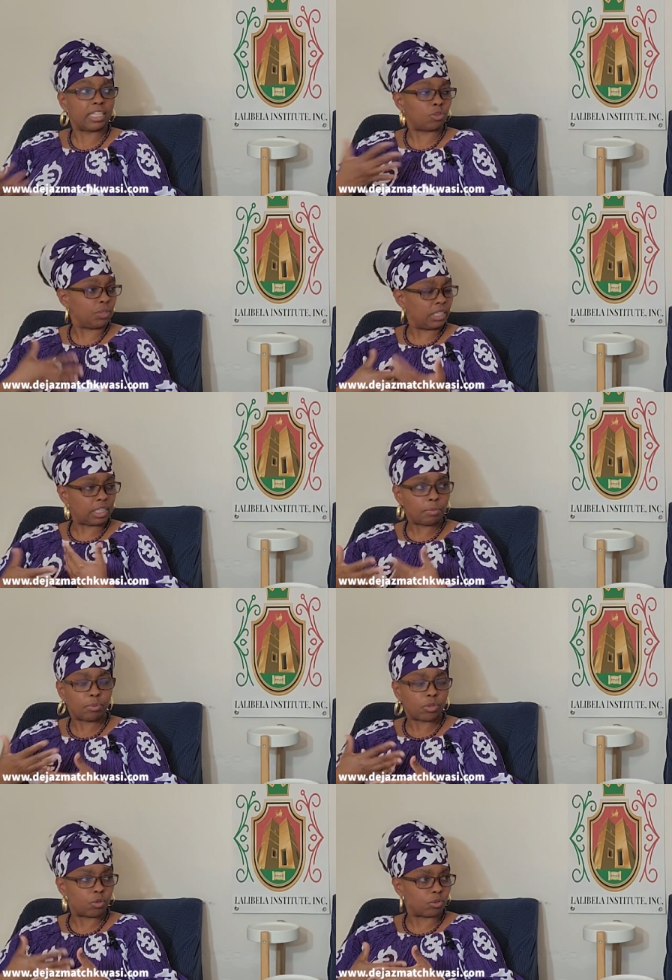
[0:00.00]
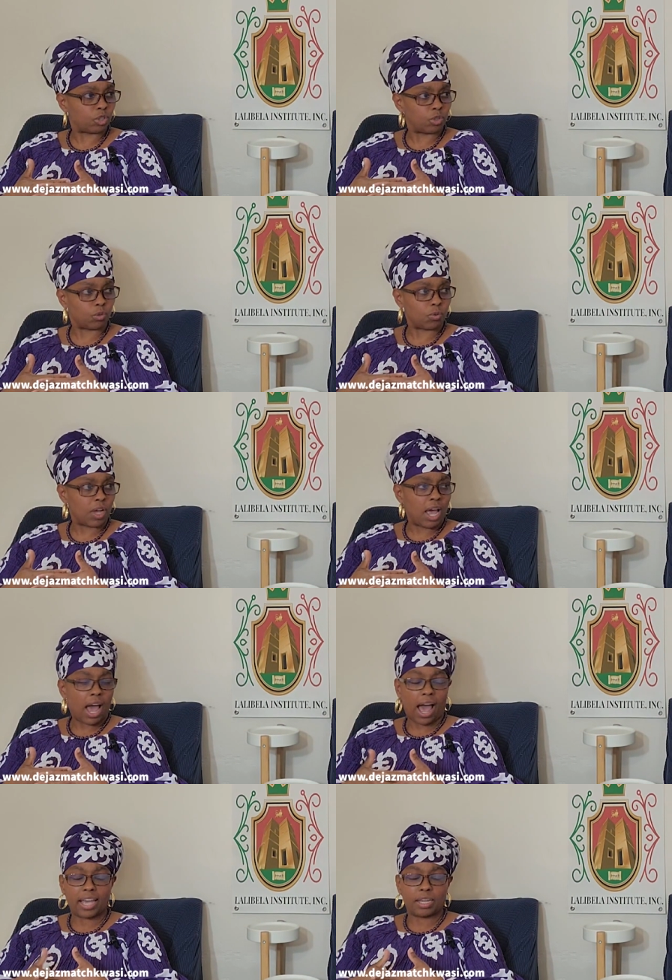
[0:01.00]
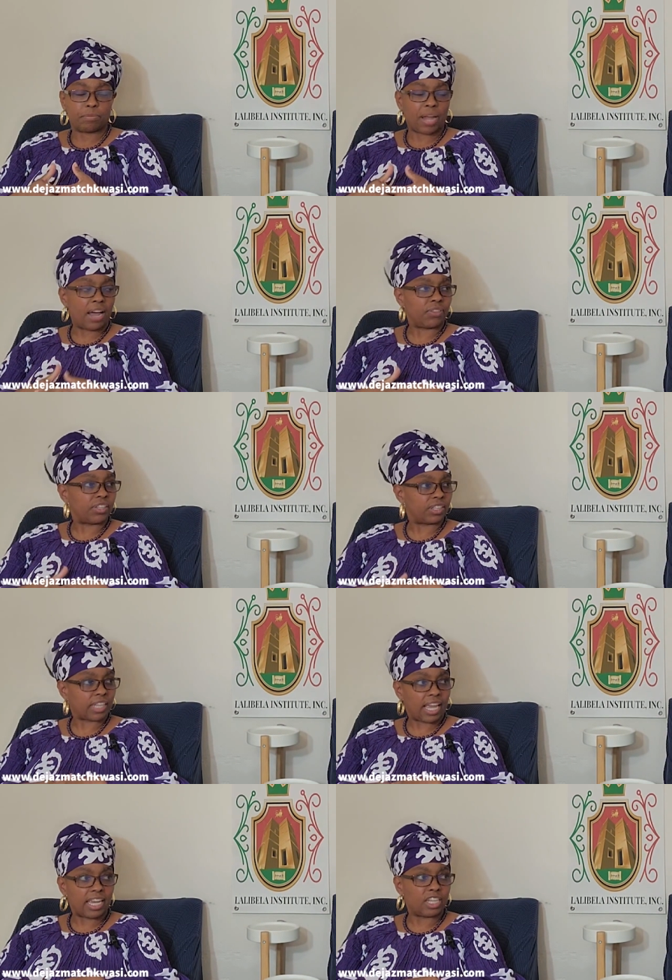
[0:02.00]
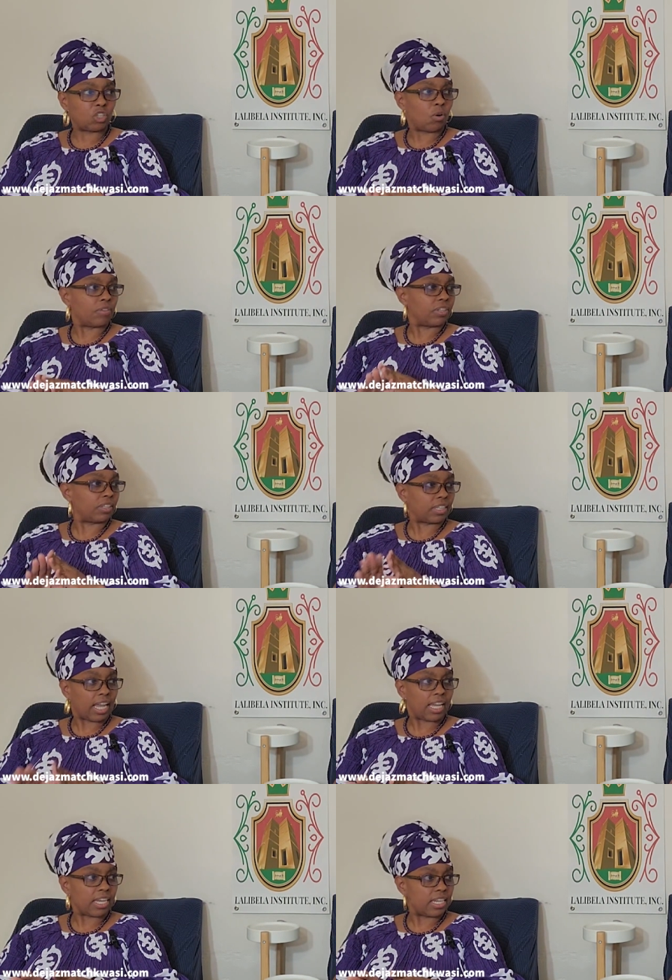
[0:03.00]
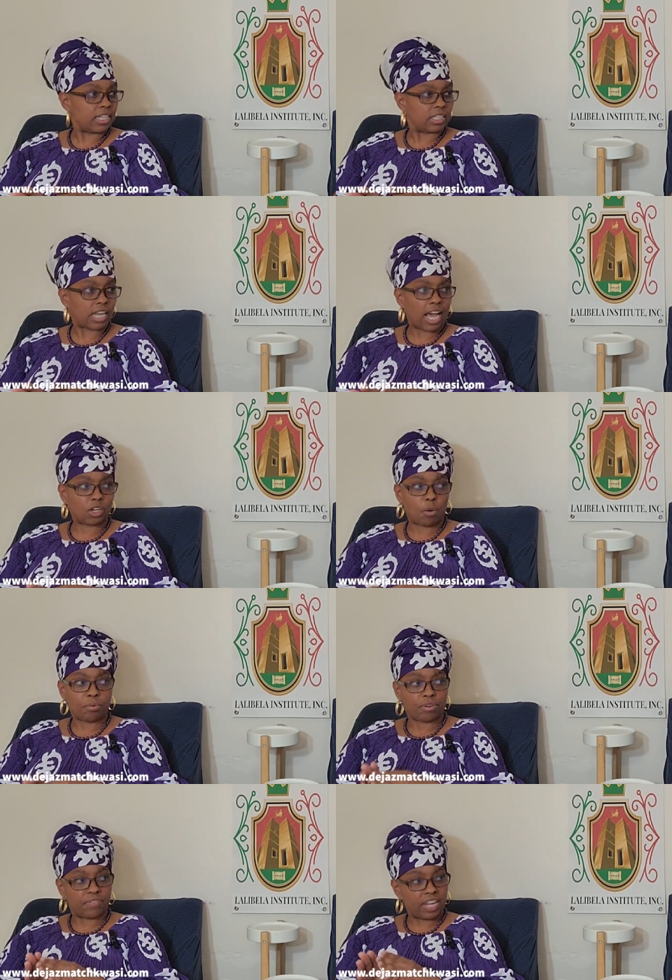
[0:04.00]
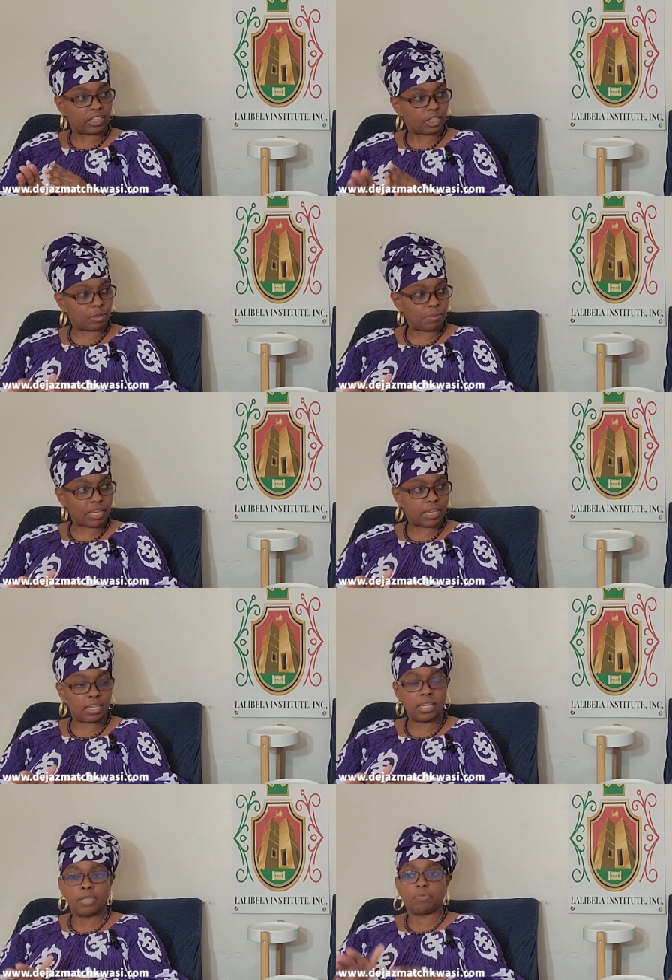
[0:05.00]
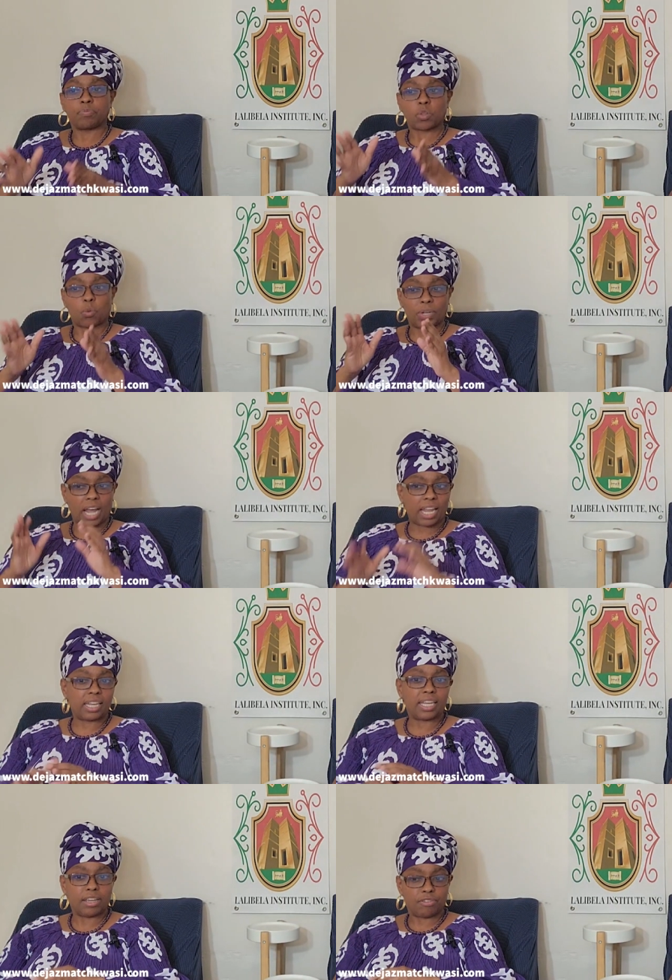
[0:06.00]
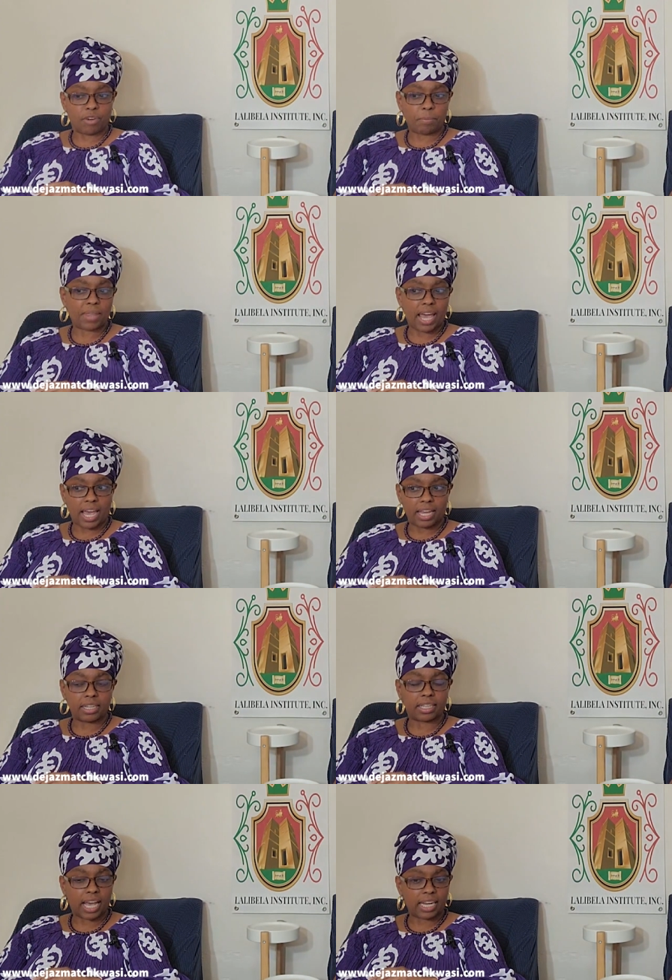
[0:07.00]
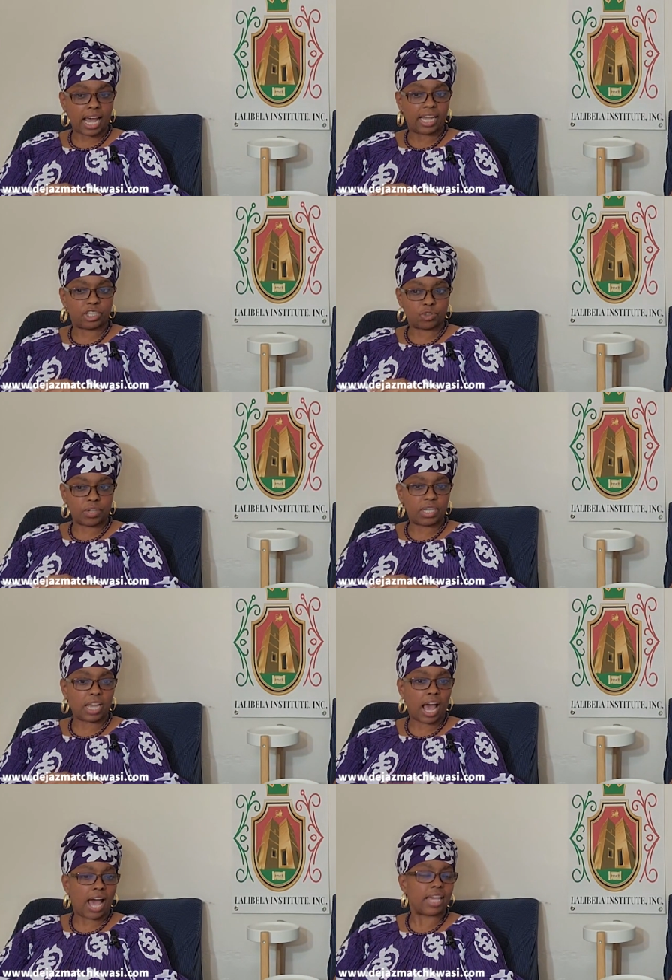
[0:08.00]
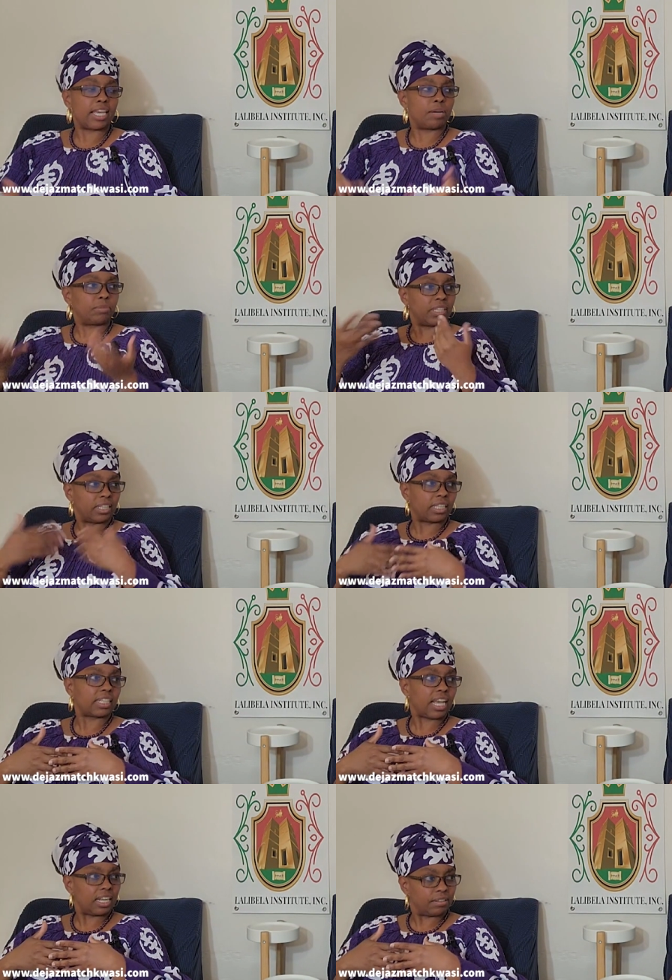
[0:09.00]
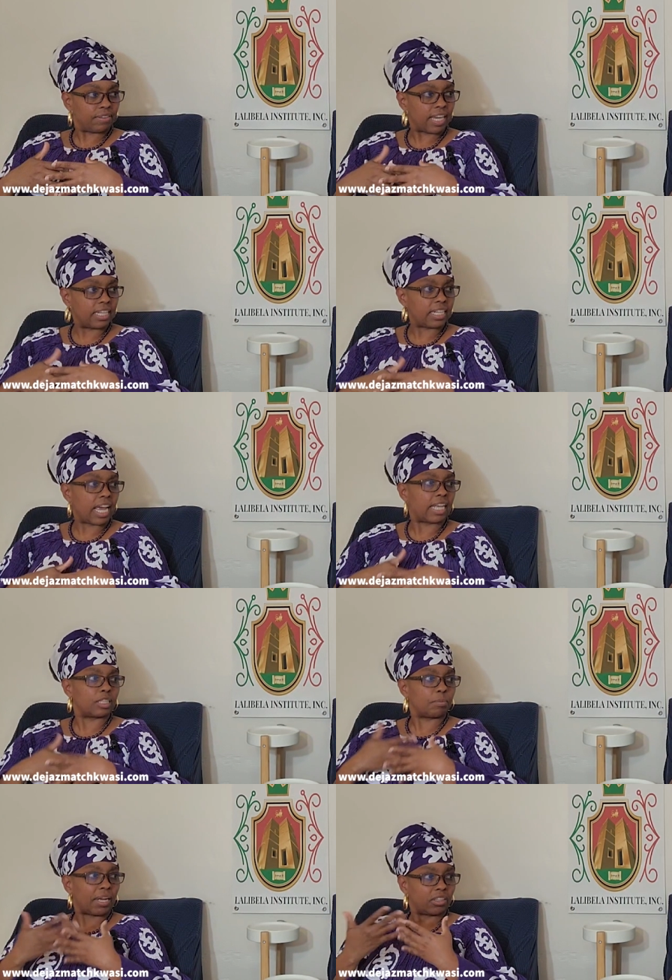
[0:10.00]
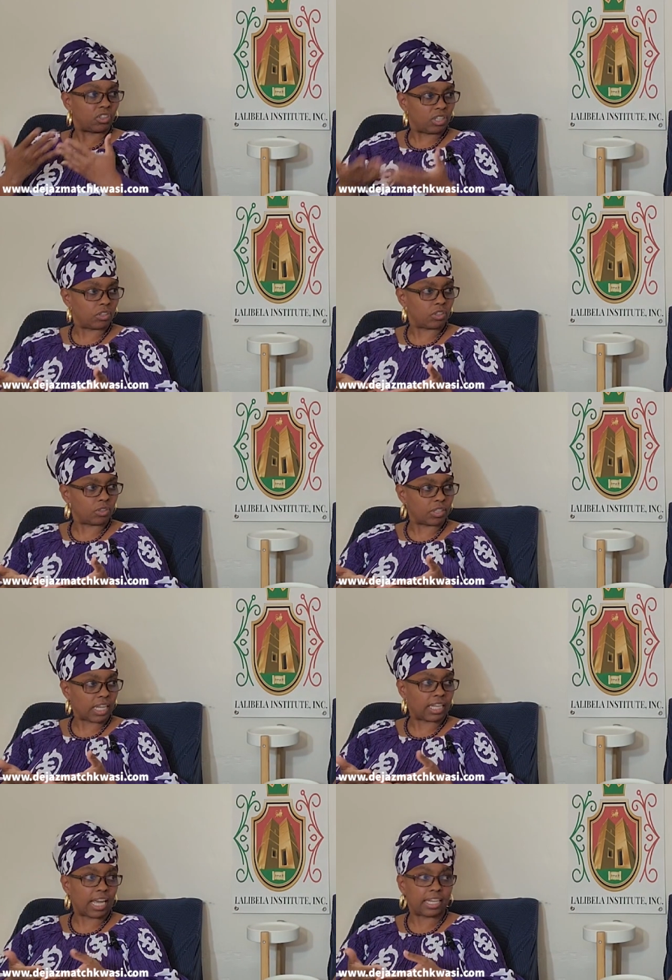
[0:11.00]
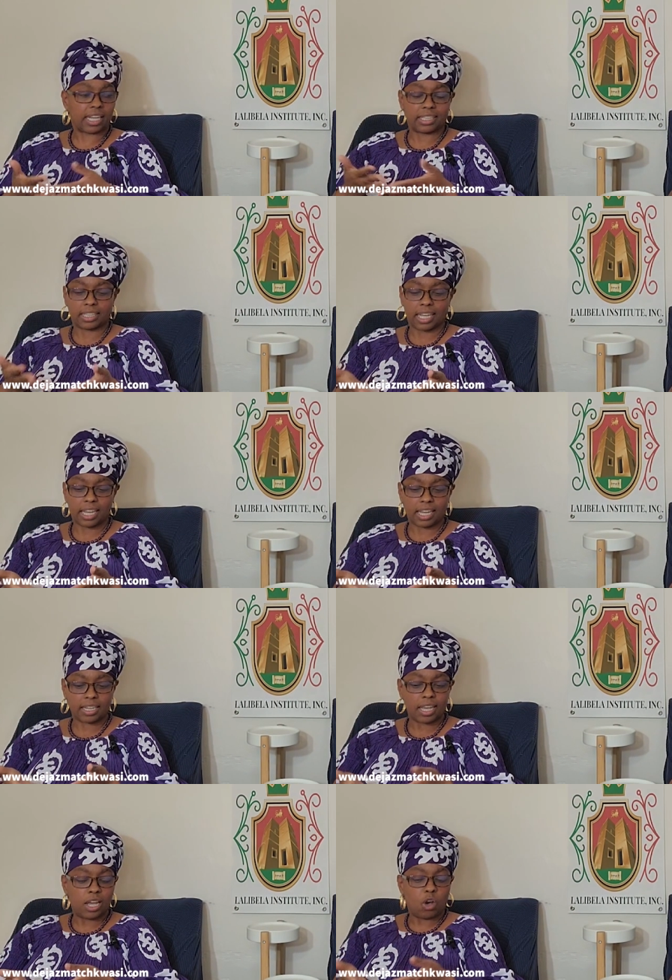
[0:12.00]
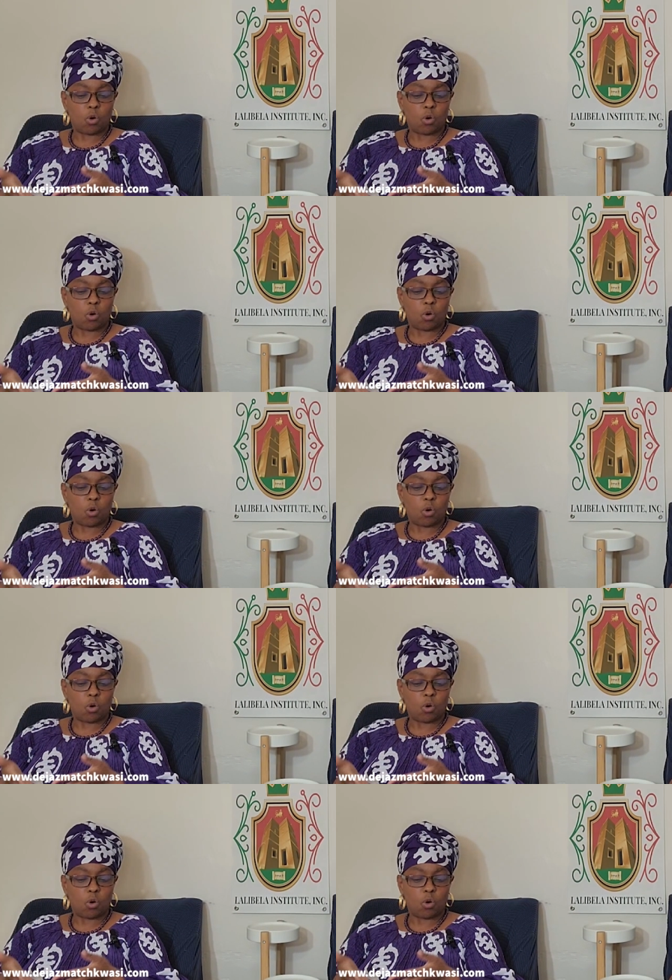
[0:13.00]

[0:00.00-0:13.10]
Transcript: And it's reciprocal too. Mm-hmm. I am not the sage on the stage. I mm-hmm. don't profess to be, when I leave from that that I treat, I am just as elevated as my sisters. And like mm-hmm. I said,